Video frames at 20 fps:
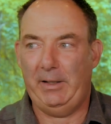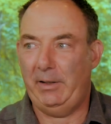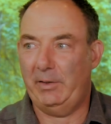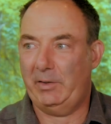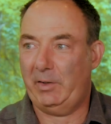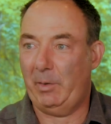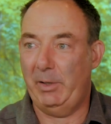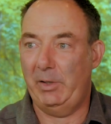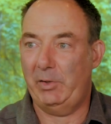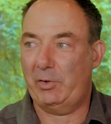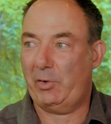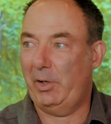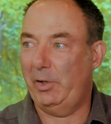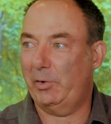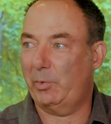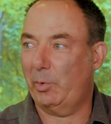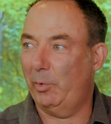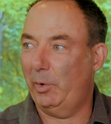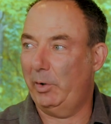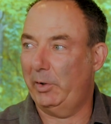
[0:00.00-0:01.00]
Some of these
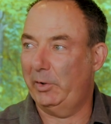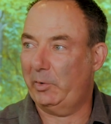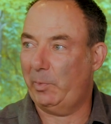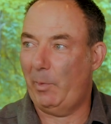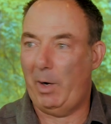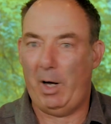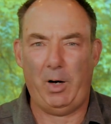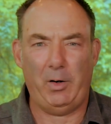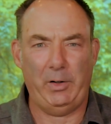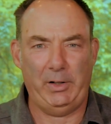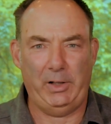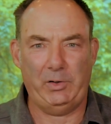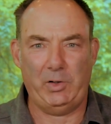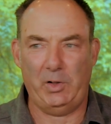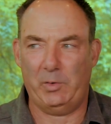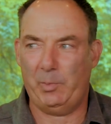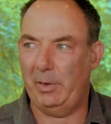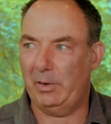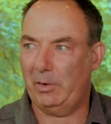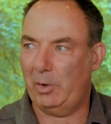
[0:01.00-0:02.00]
trees were really small, and it's
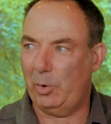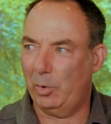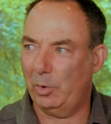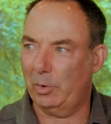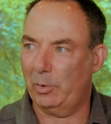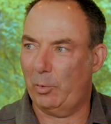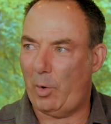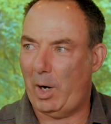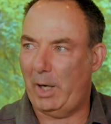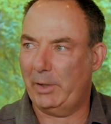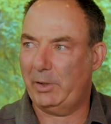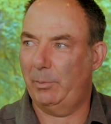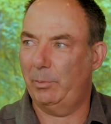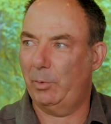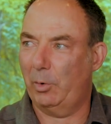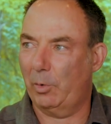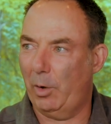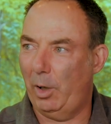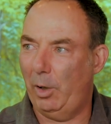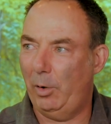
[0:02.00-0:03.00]
just been cool to watch them
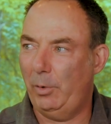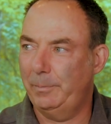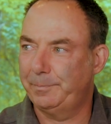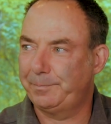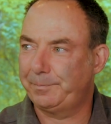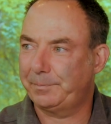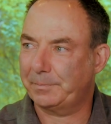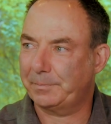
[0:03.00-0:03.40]
grow